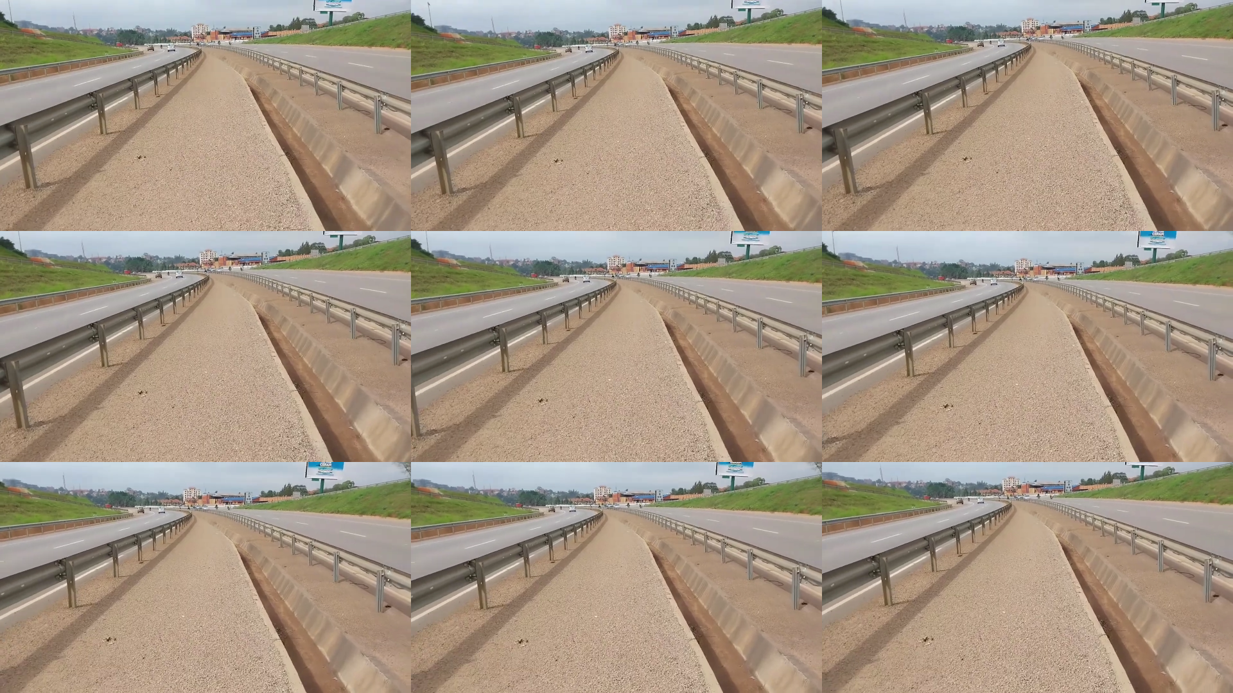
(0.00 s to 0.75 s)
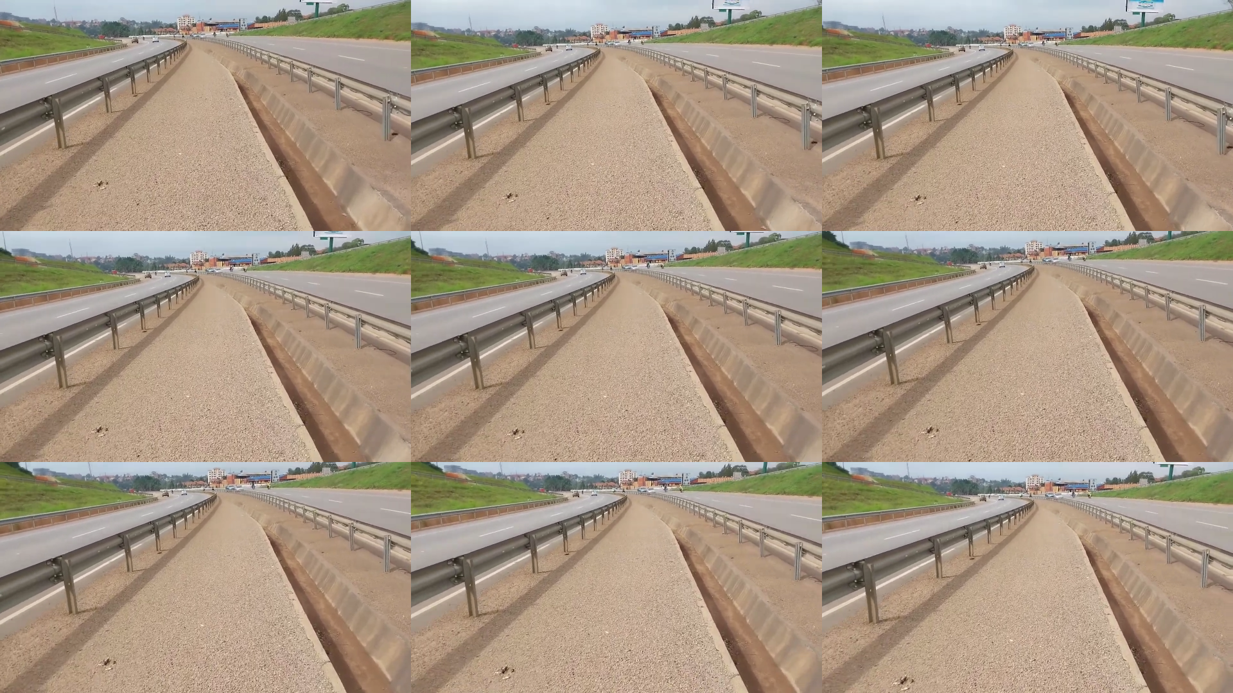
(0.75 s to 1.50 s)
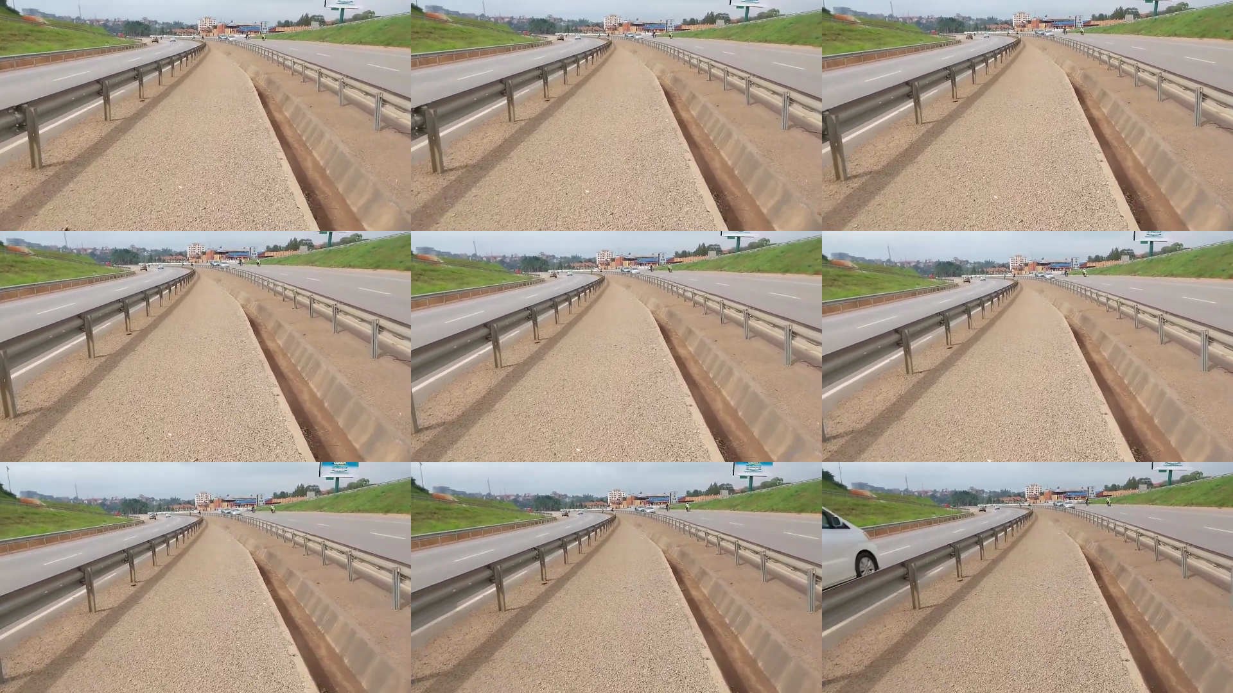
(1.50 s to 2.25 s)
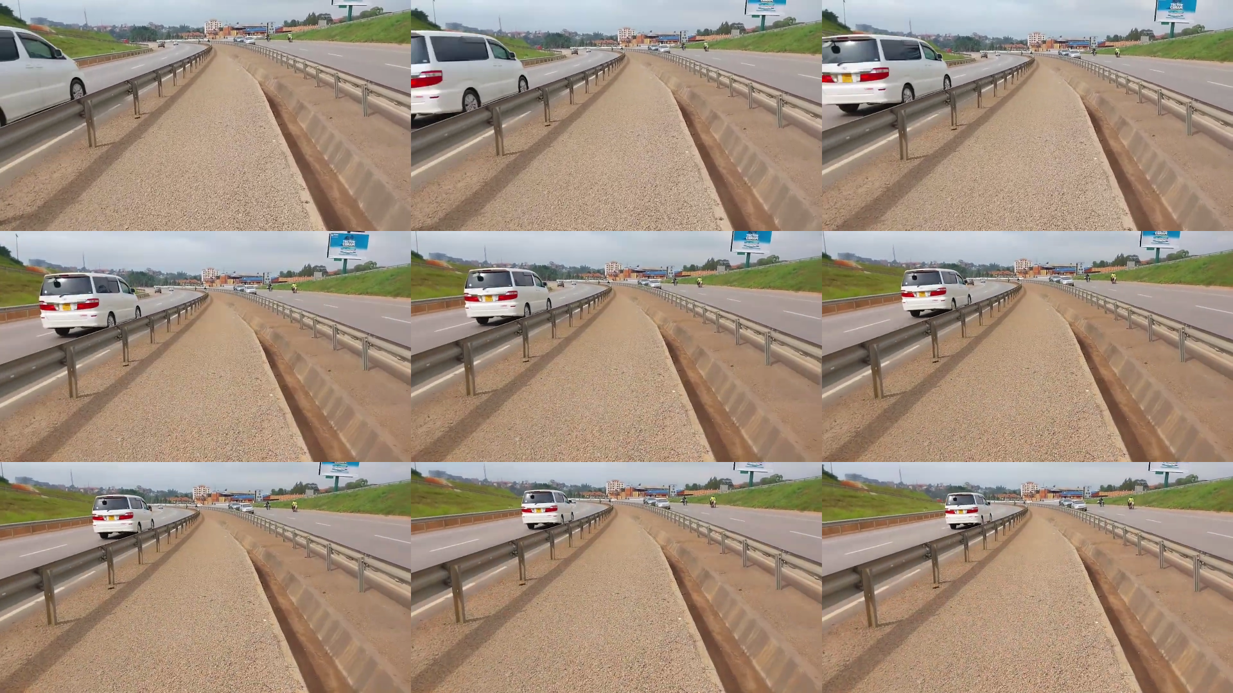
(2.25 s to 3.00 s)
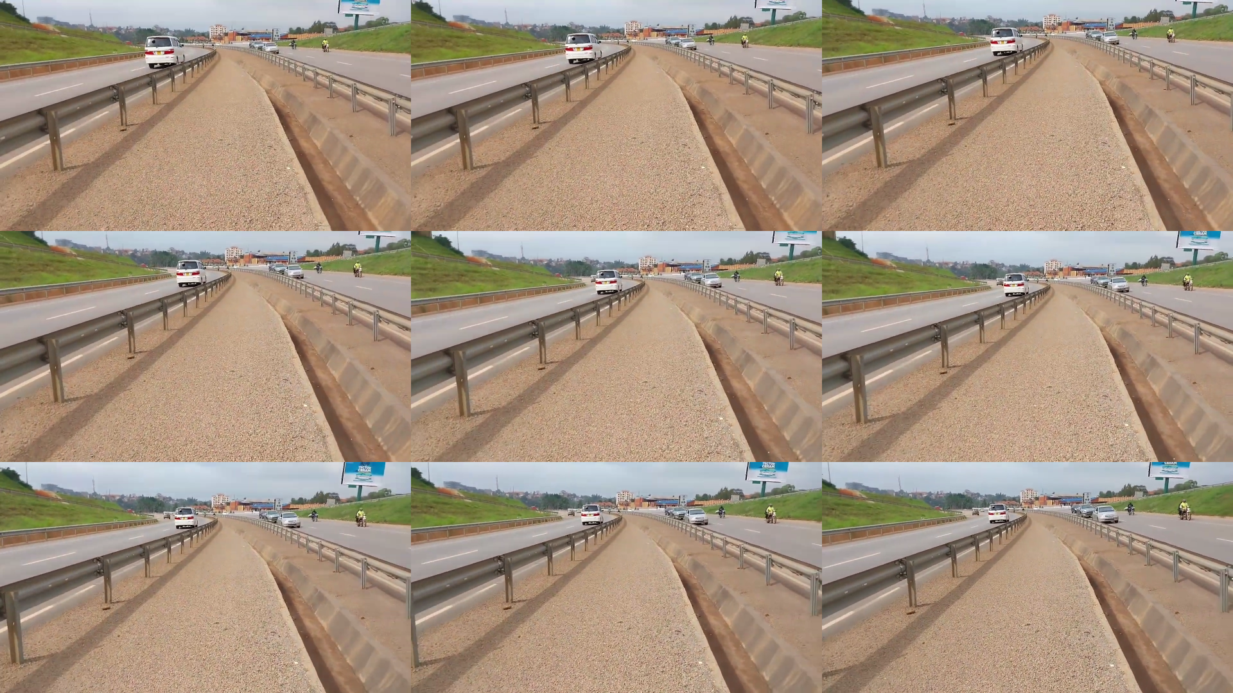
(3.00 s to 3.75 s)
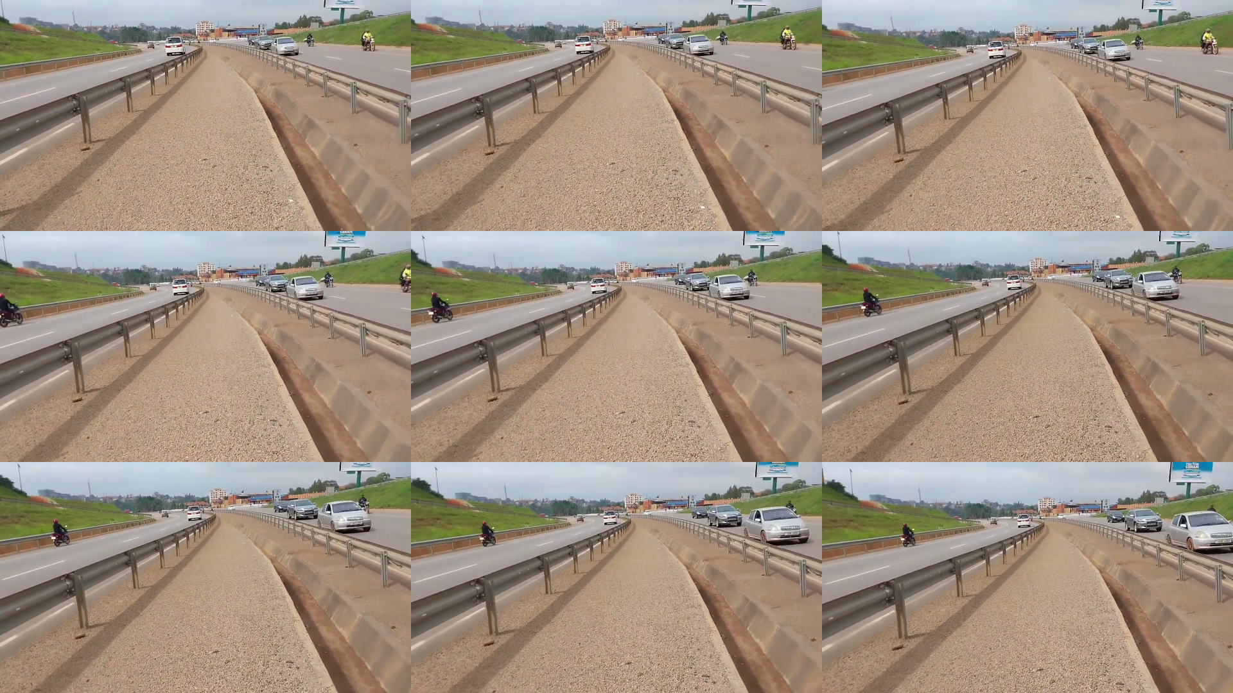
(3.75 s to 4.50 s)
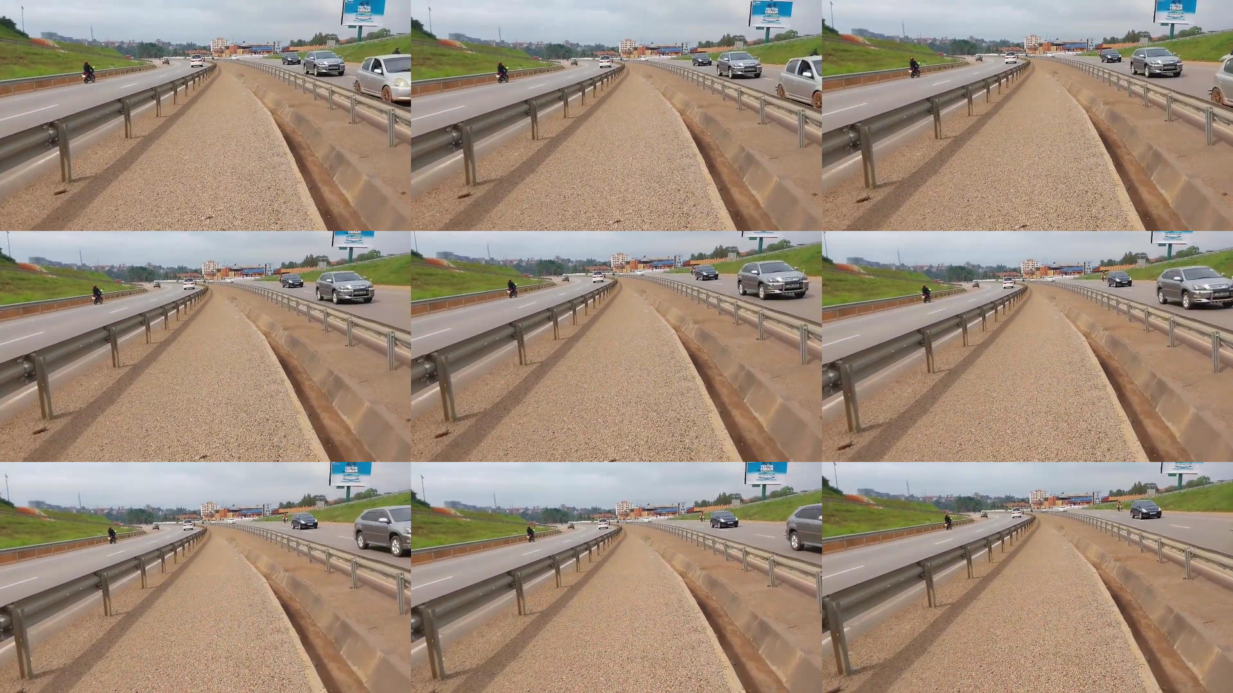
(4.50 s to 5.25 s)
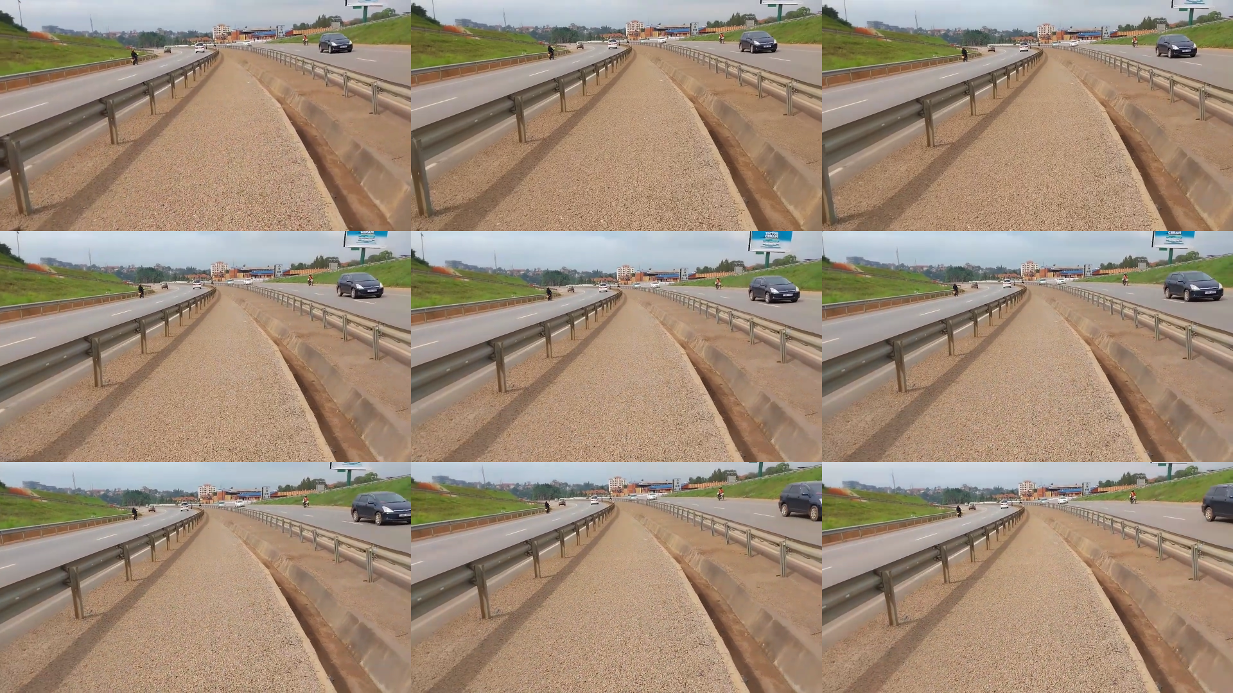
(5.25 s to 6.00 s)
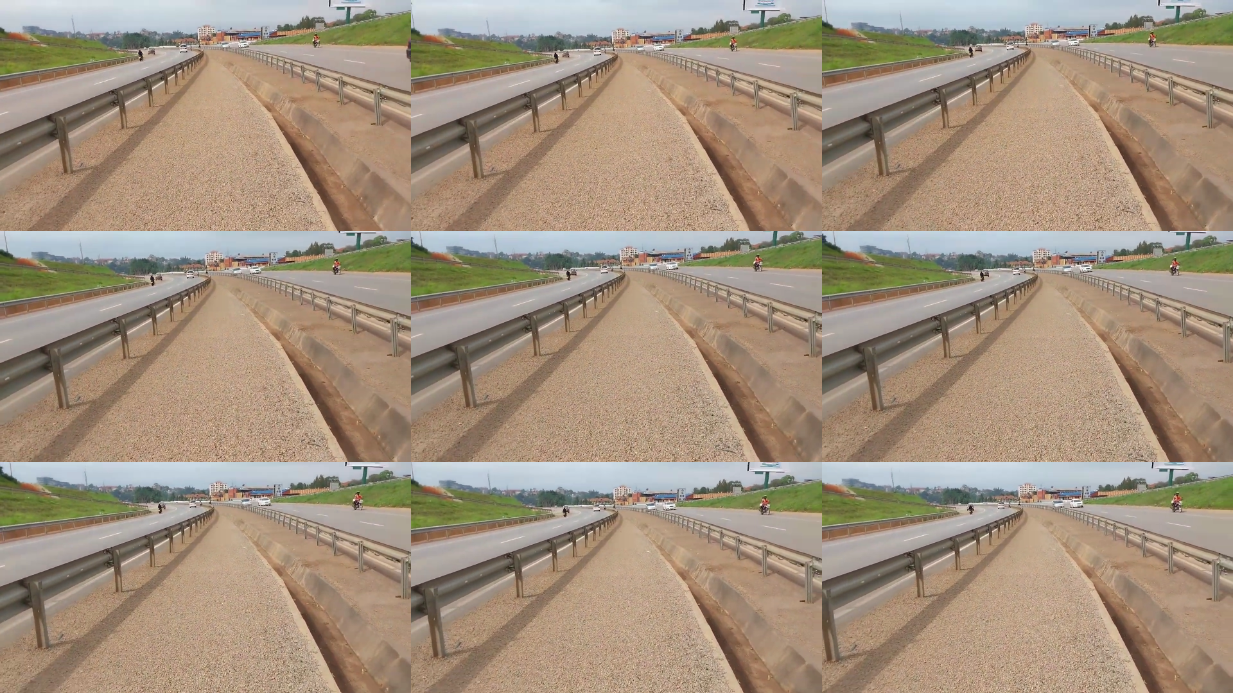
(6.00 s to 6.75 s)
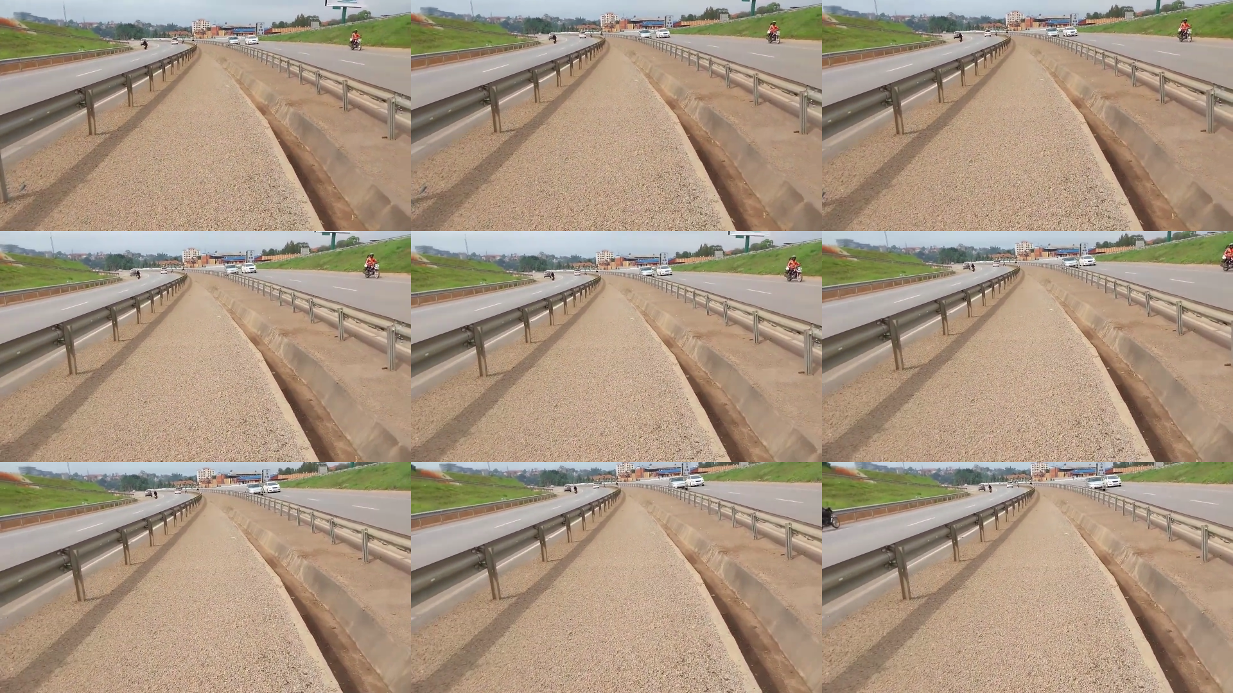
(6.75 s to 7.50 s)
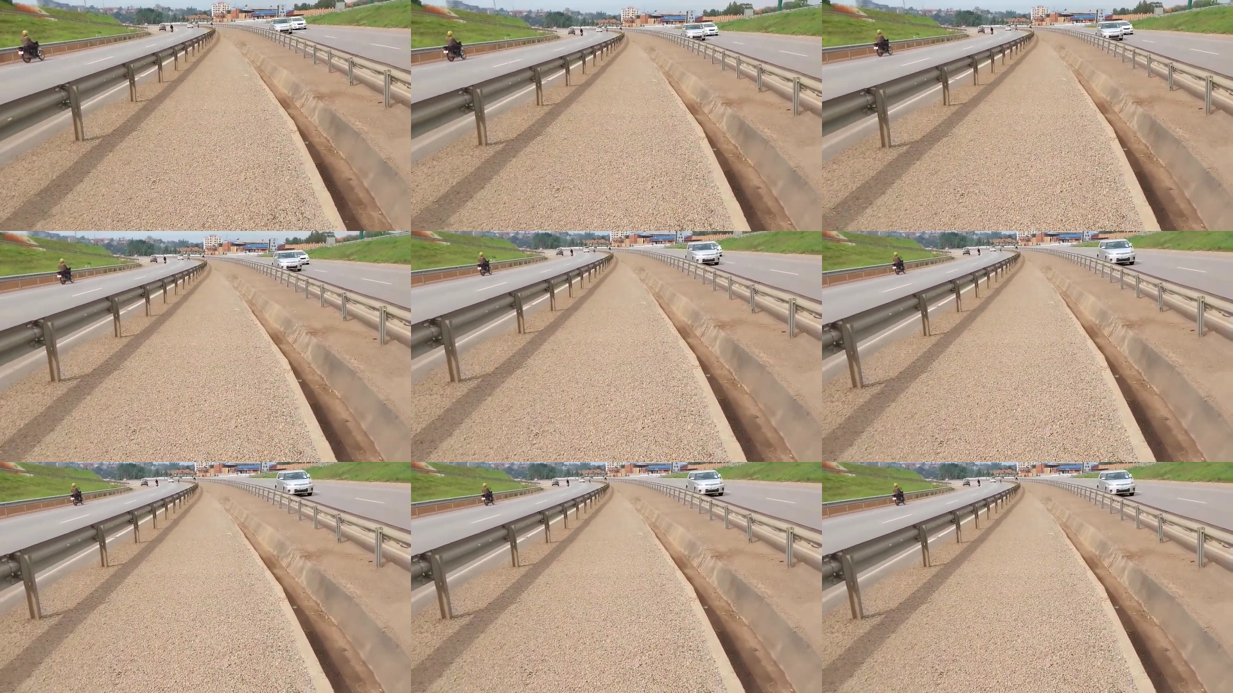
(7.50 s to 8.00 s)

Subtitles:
No face is visible, so there are no lips to read.